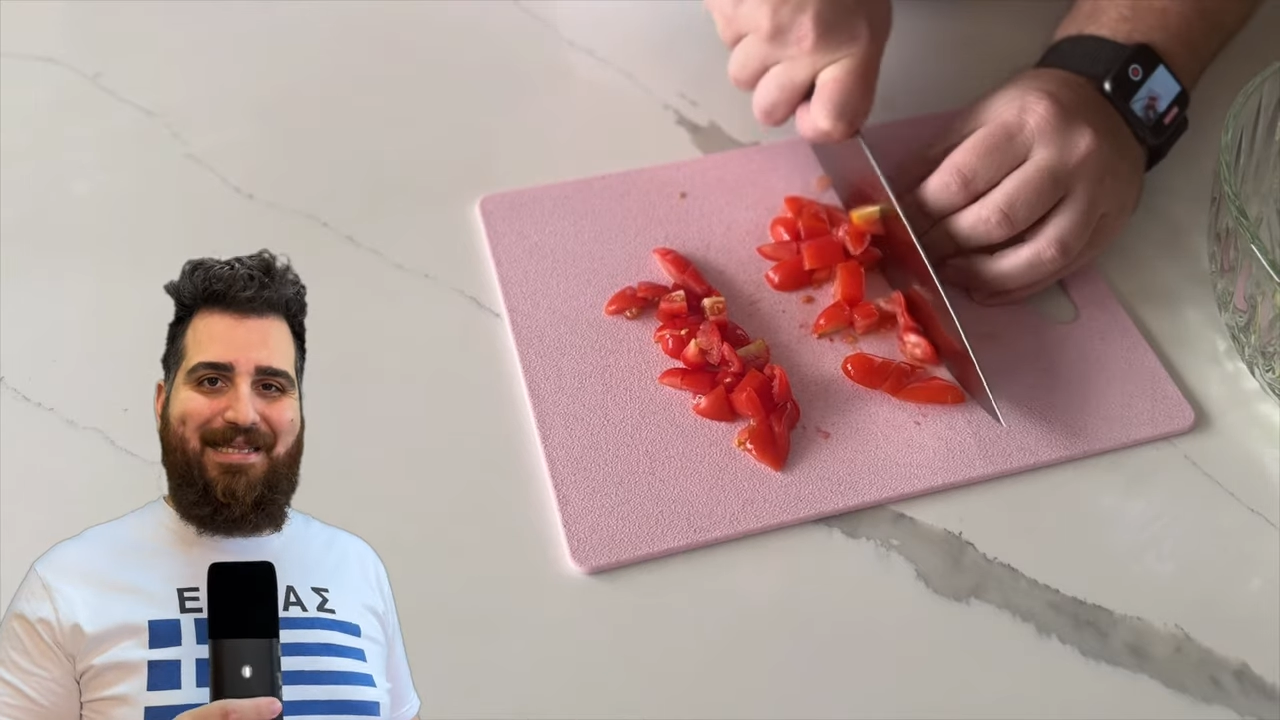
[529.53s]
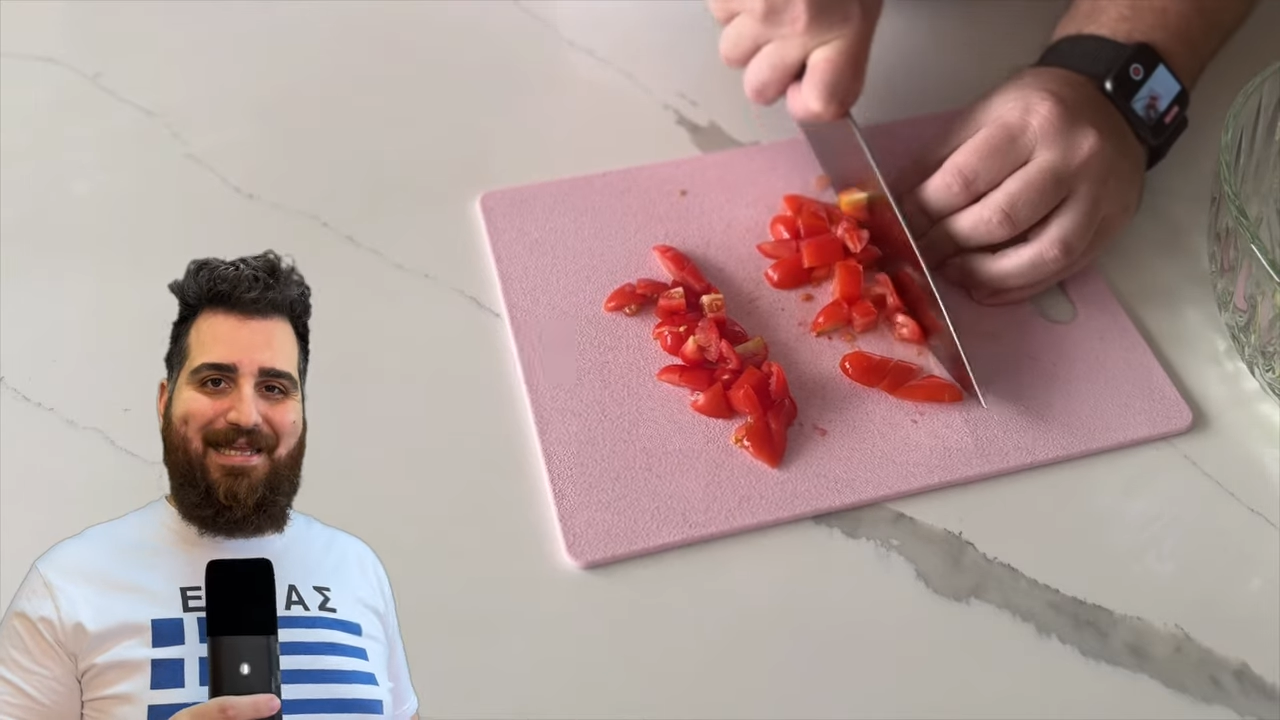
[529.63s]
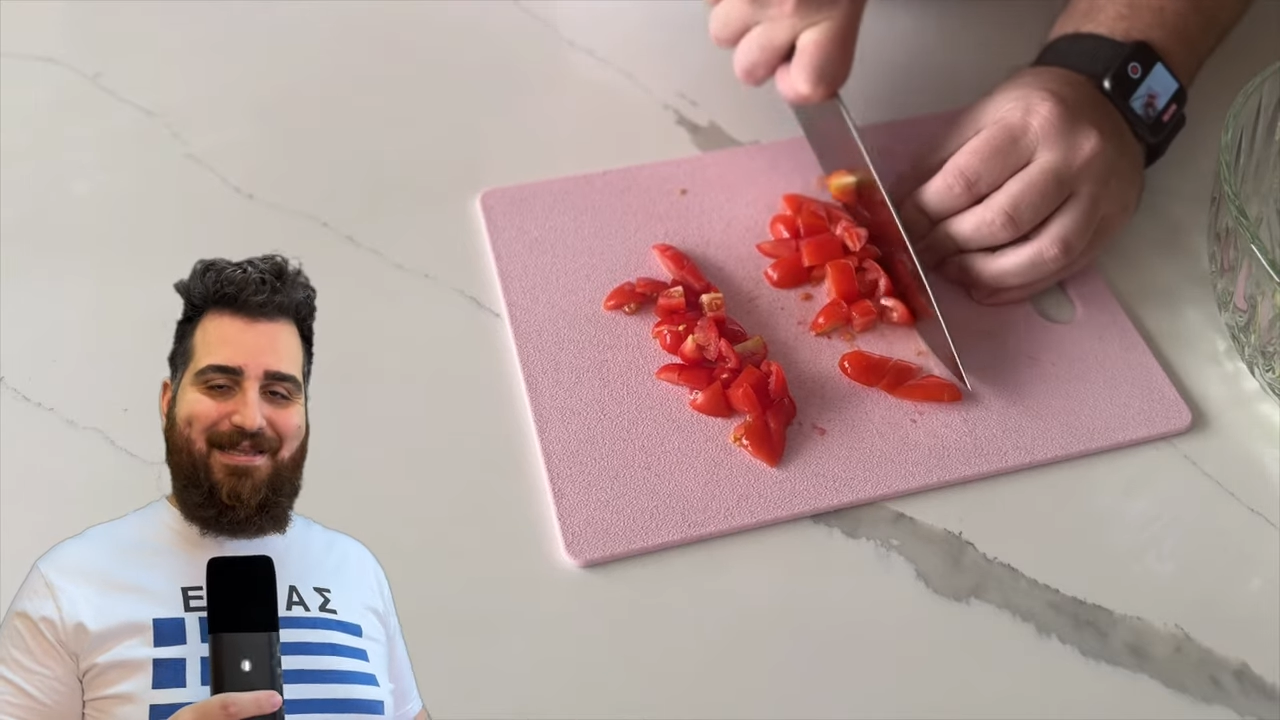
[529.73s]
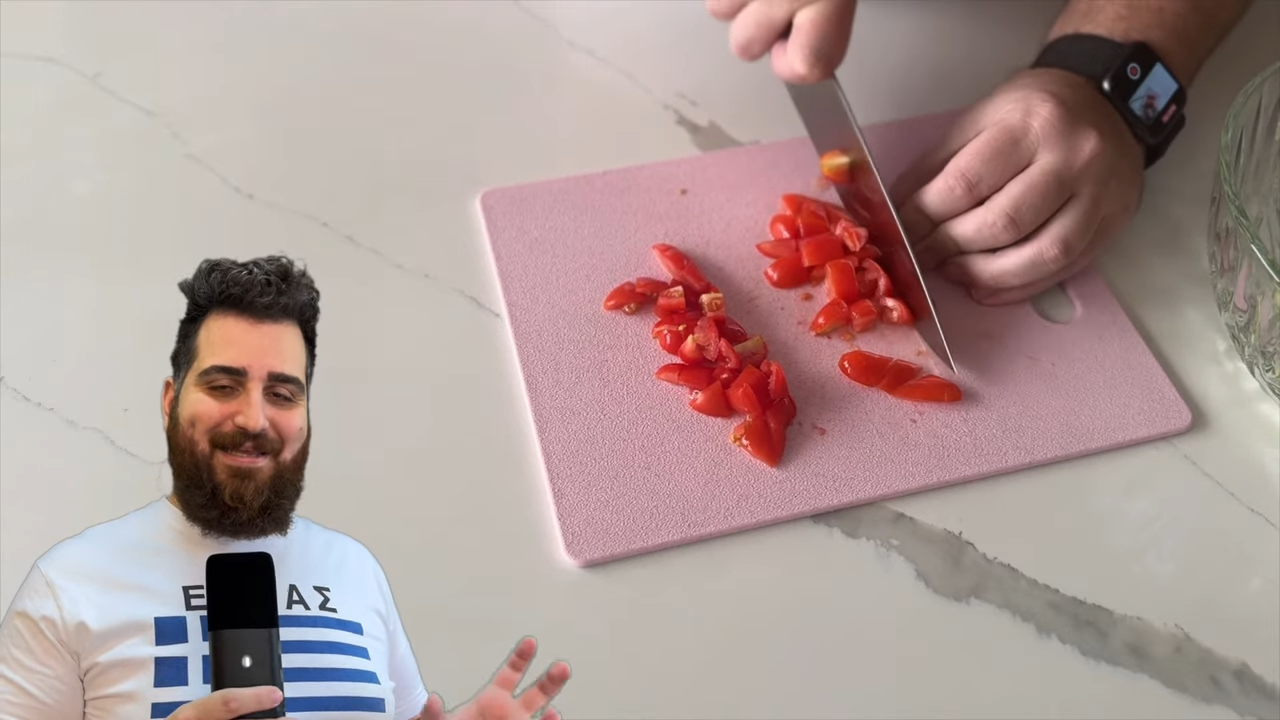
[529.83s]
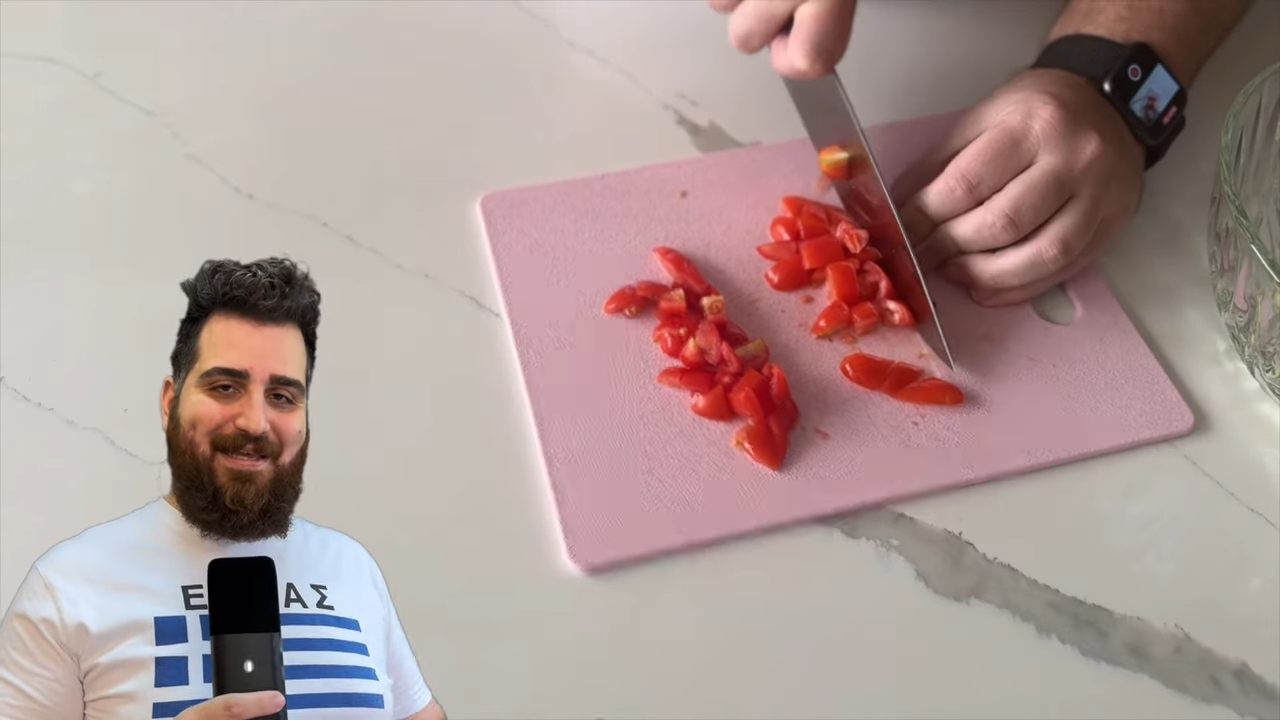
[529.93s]

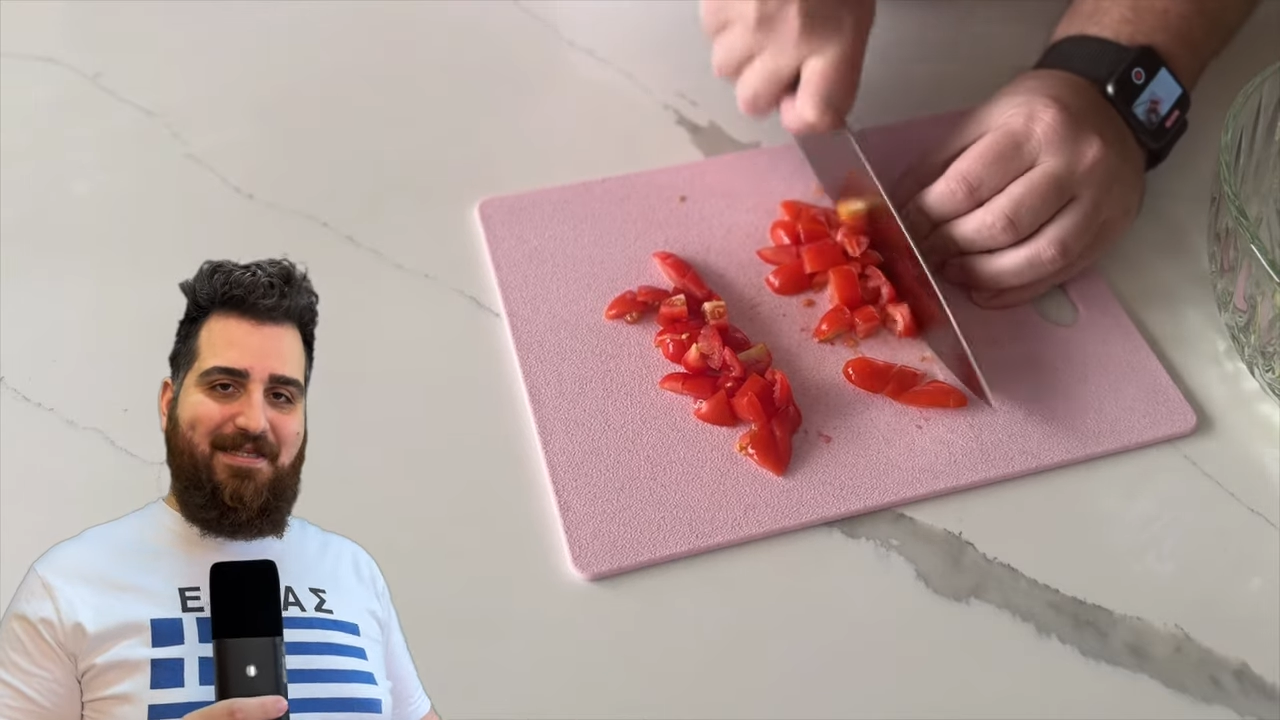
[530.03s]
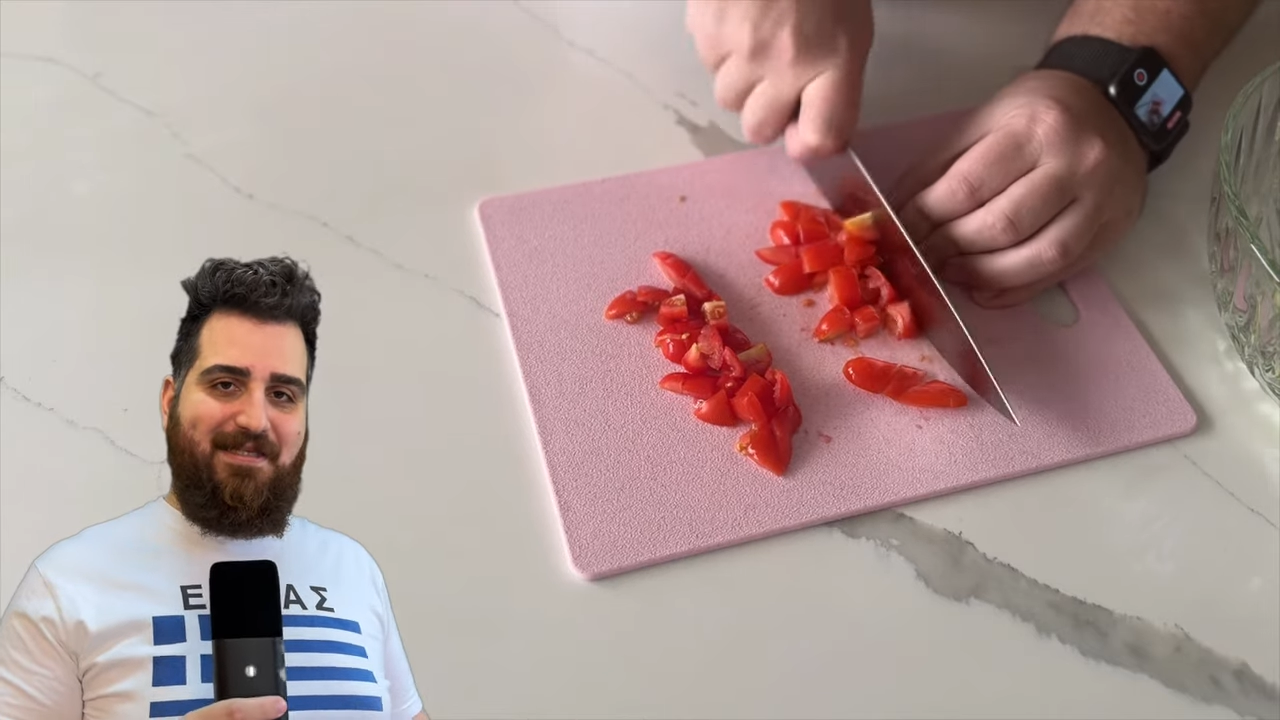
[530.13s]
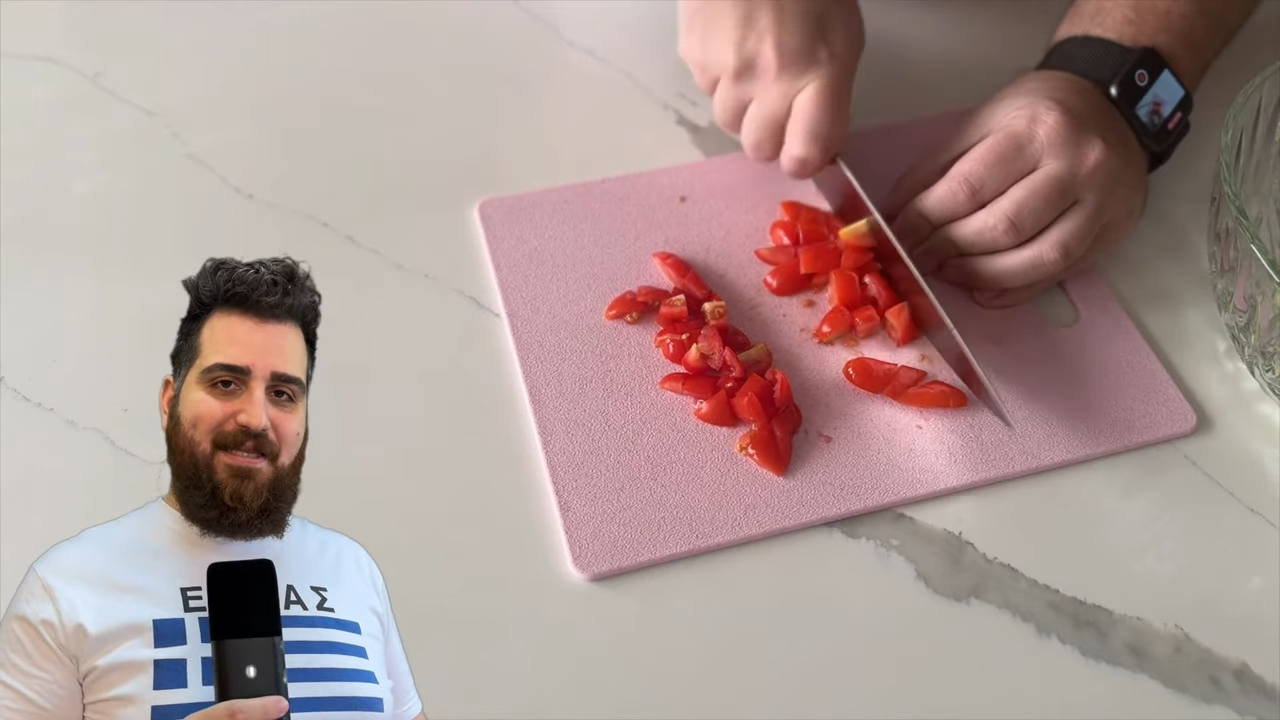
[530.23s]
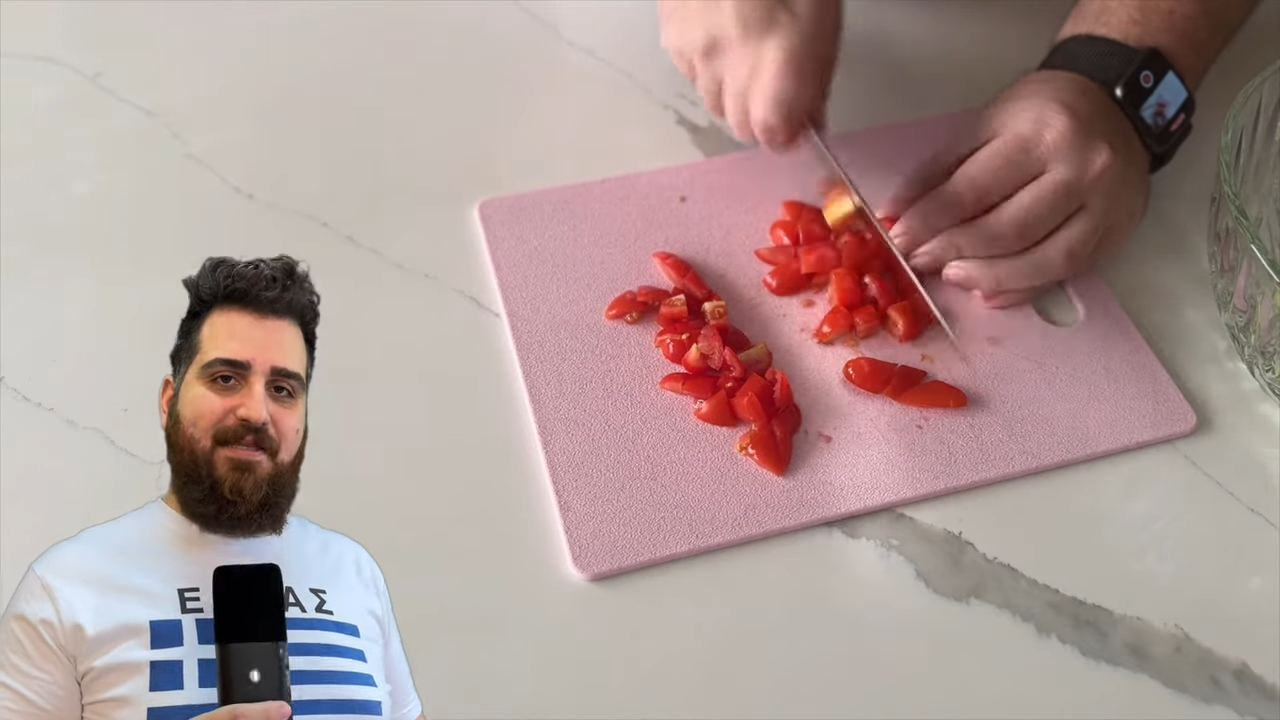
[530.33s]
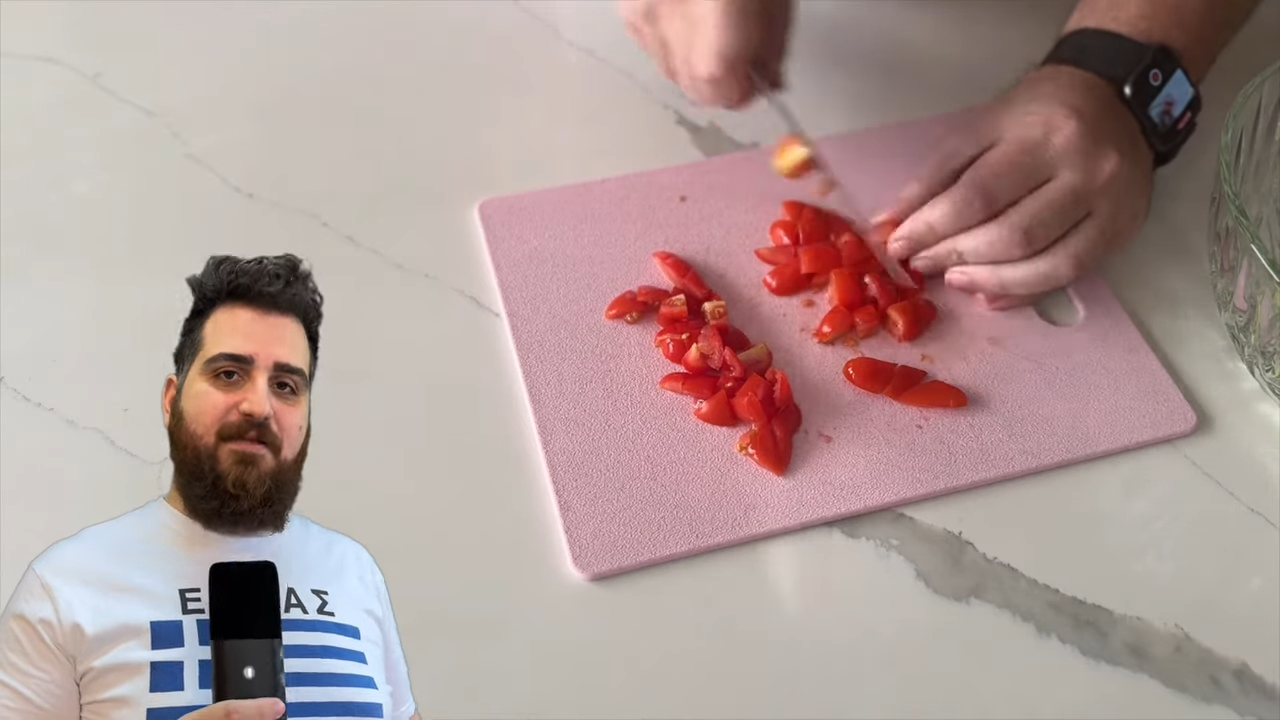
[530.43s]
and tested